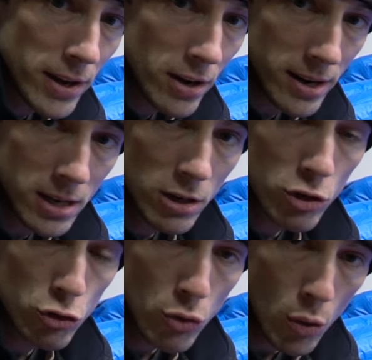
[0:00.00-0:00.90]
there in
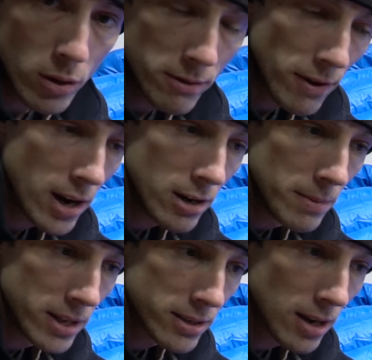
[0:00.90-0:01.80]
controlled
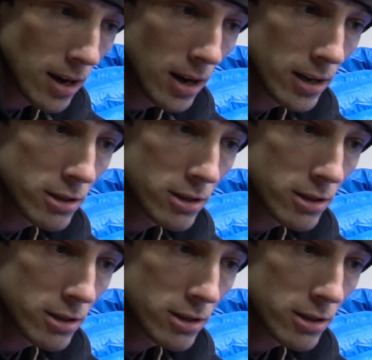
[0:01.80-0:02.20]
environment uh,